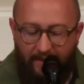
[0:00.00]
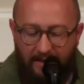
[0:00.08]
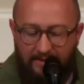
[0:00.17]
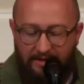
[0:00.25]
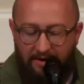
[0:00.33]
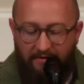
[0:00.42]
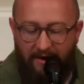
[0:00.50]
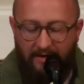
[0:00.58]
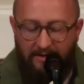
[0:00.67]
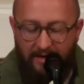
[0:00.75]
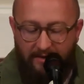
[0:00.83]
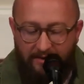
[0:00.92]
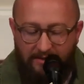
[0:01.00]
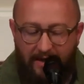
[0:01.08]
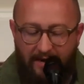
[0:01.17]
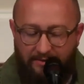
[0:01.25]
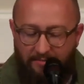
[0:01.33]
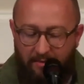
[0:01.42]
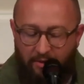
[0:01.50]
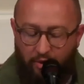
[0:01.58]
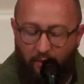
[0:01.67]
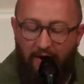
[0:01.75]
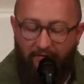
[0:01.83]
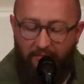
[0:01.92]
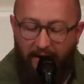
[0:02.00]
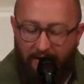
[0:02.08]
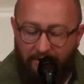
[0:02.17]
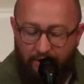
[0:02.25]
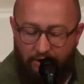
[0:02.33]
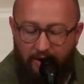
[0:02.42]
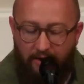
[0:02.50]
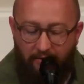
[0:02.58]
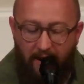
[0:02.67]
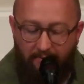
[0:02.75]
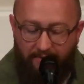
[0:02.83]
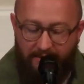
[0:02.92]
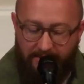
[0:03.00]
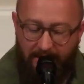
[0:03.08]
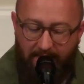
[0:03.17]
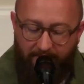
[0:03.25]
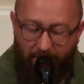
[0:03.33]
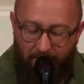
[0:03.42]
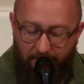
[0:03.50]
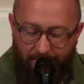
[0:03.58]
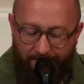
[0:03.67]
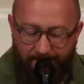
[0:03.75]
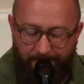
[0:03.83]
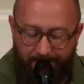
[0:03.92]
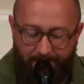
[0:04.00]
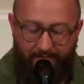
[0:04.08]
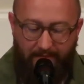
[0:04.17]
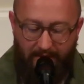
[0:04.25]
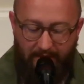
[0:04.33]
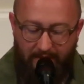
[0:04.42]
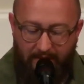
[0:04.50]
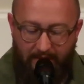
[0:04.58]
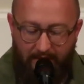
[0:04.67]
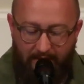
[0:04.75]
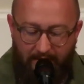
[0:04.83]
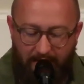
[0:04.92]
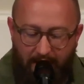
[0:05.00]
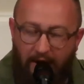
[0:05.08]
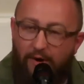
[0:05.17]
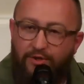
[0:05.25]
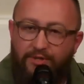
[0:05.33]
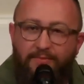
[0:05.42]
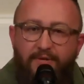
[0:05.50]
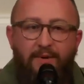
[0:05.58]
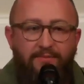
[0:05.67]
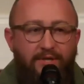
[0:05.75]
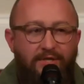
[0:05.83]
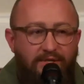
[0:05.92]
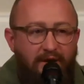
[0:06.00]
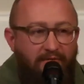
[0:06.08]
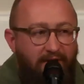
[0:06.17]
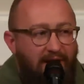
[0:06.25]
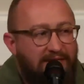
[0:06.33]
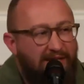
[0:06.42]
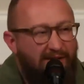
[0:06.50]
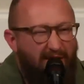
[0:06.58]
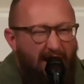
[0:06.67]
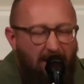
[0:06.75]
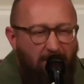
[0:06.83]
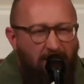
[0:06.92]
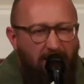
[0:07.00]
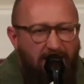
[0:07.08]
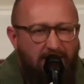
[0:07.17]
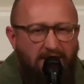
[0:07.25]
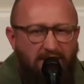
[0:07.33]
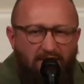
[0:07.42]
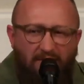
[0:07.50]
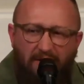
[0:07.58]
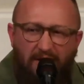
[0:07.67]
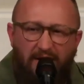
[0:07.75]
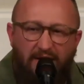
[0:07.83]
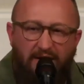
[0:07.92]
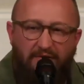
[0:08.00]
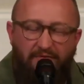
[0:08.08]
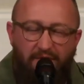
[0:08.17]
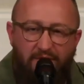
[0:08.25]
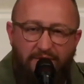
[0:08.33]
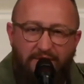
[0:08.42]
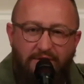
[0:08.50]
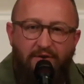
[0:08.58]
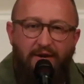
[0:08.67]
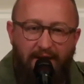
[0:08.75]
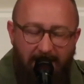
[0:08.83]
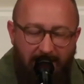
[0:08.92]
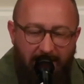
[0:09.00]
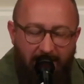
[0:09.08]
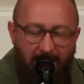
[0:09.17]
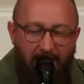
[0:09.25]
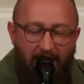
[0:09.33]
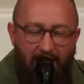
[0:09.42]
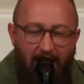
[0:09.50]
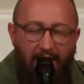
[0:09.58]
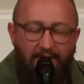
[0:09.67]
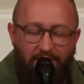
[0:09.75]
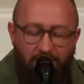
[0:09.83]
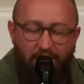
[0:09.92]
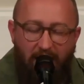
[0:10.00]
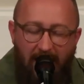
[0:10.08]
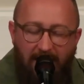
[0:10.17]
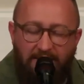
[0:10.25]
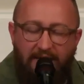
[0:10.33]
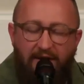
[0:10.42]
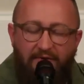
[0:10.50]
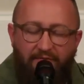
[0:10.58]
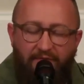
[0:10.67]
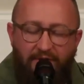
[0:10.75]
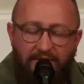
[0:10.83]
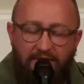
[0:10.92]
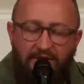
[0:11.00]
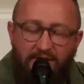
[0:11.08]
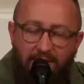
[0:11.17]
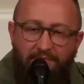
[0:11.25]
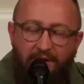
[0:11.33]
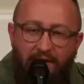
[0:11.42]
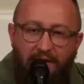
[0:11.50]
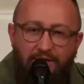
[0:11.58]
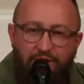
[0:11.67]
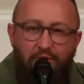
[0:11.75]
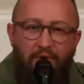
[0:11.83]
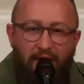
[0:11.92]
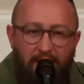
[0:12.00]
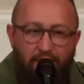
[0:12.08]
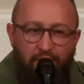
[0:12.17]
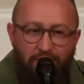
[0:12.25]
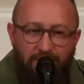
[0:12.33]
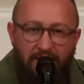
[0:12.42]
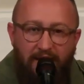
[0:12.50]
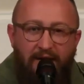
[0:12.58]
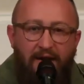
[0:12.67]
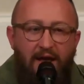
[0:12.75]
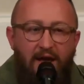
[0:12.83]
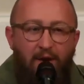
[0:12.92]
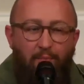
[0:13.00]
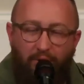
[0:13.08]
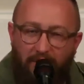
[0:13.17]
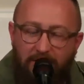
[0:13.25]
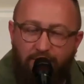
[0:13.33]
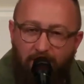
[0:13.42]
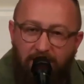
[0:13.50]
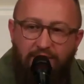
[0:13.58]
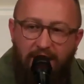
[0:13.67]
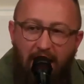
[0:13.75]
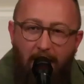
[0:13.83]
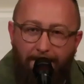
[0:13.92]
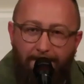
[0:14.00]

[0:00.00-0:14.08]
So, if I can take these last maybe 12 minutes to try and wrap this up for you. And I know sometimes this stuff it gets a little hairy, it gets a little confusing. So again, I do ask if this is something that you are interested in, please reach out